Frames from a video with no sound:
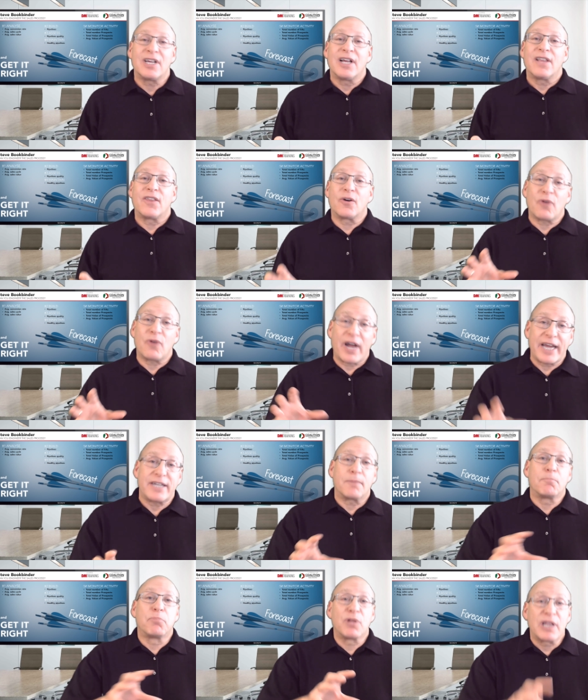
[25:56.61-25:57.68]
the right
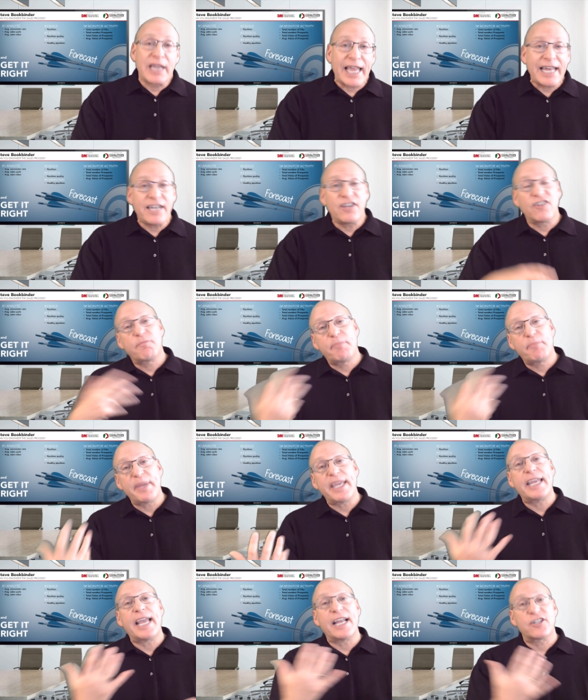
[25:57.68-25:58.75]
blend of
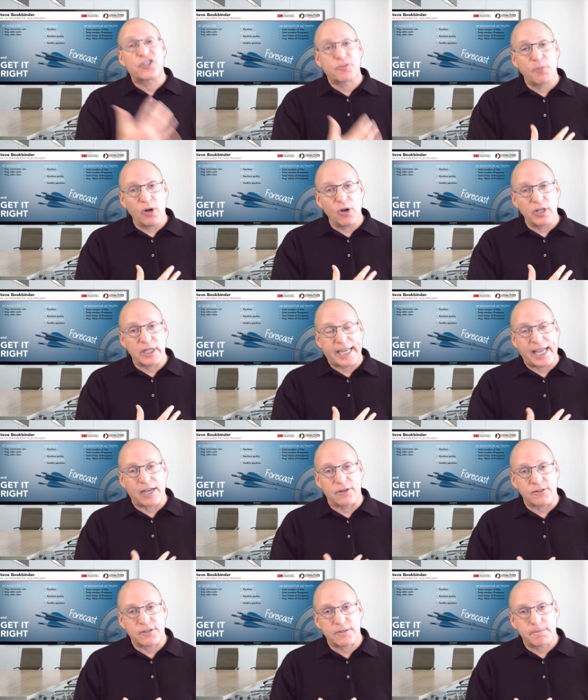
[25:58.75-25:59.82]
big and small
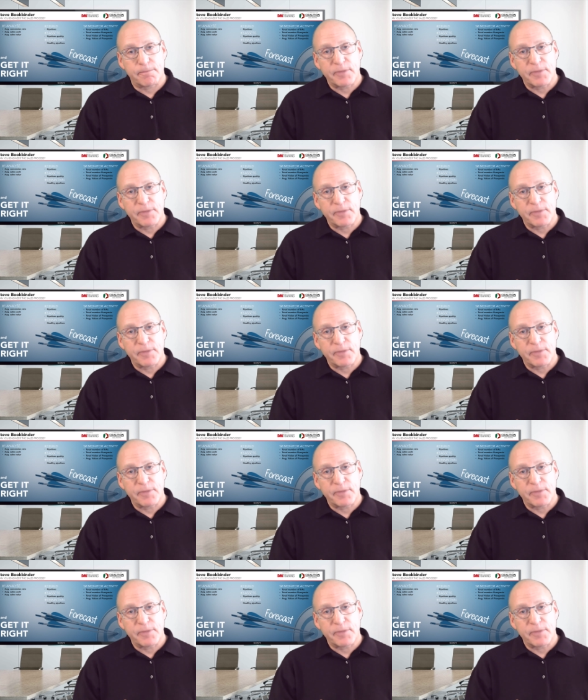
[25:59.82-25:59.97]
accounts.